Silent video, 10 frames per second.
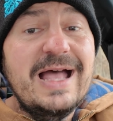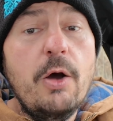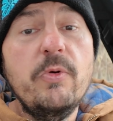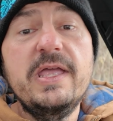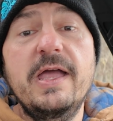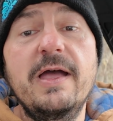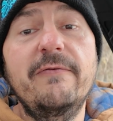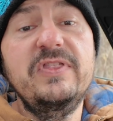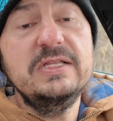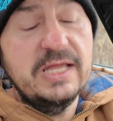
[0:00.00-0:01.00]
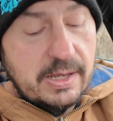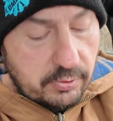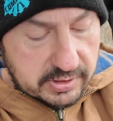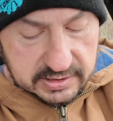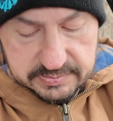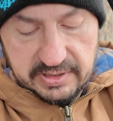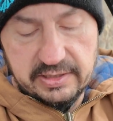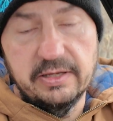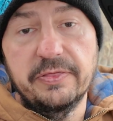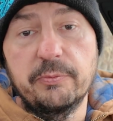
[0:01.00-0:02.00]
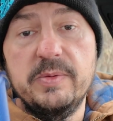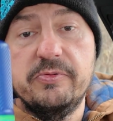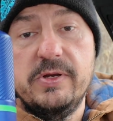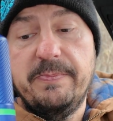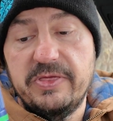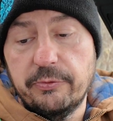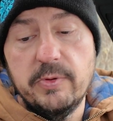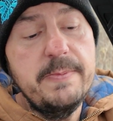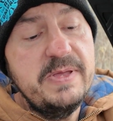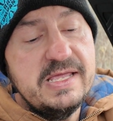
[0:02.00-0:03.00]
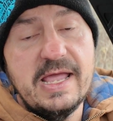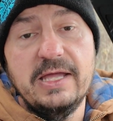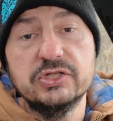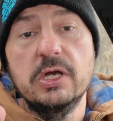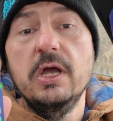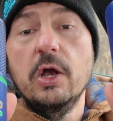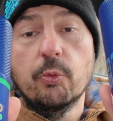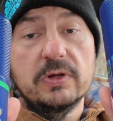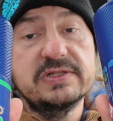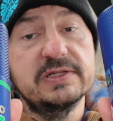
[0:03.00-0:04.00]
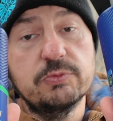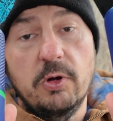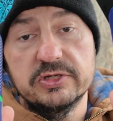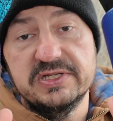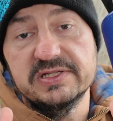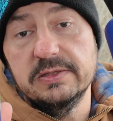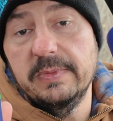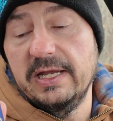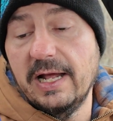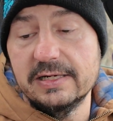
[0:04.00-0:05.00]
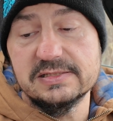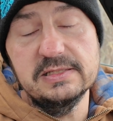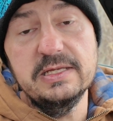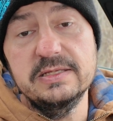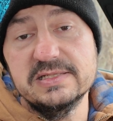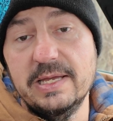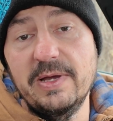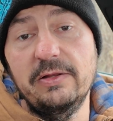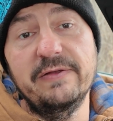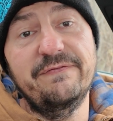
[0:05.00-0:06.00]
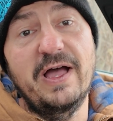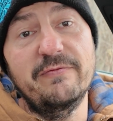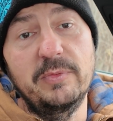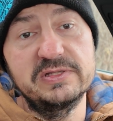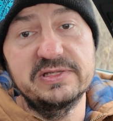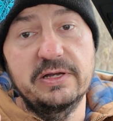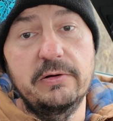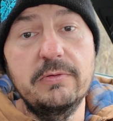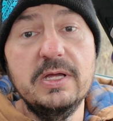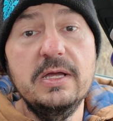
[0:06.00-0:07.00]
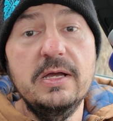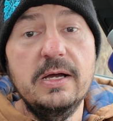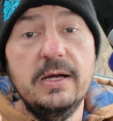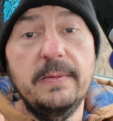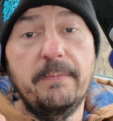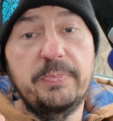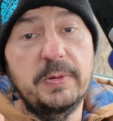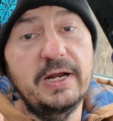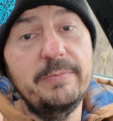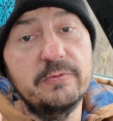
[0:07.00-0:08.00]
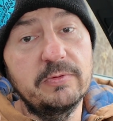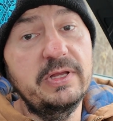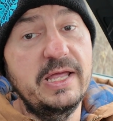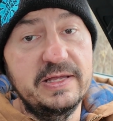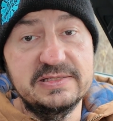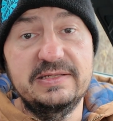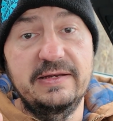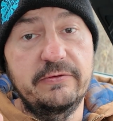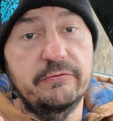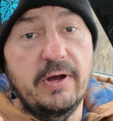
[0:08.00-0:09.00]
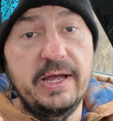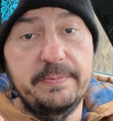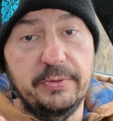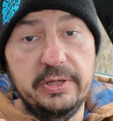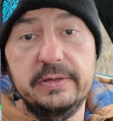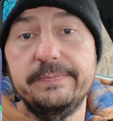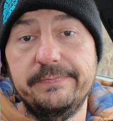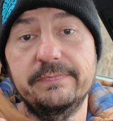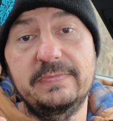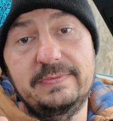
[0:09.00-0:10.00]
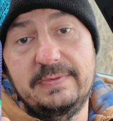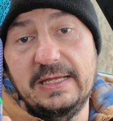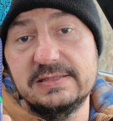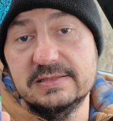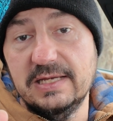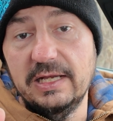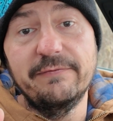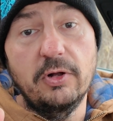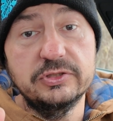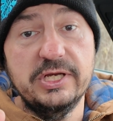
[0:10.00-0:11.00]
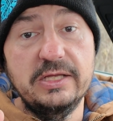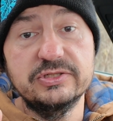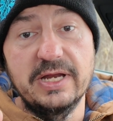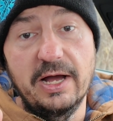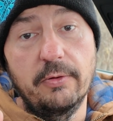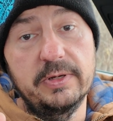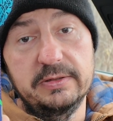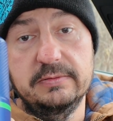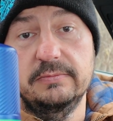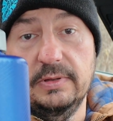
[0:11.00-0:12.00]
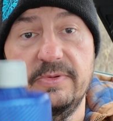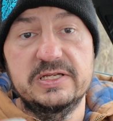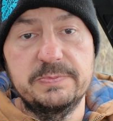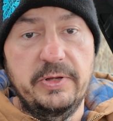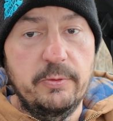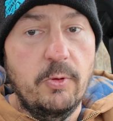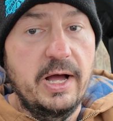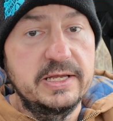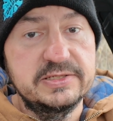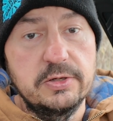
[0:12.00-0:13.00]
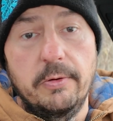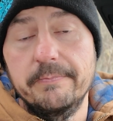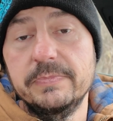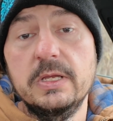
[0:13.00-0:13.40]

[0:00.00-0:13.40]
now we have the Labocosmetica 3pH rinseless wash system. And honestly, this came out like 5 months ago, but I've been really hesitant to try it, but that's kind of all changed now. And let me explain why. So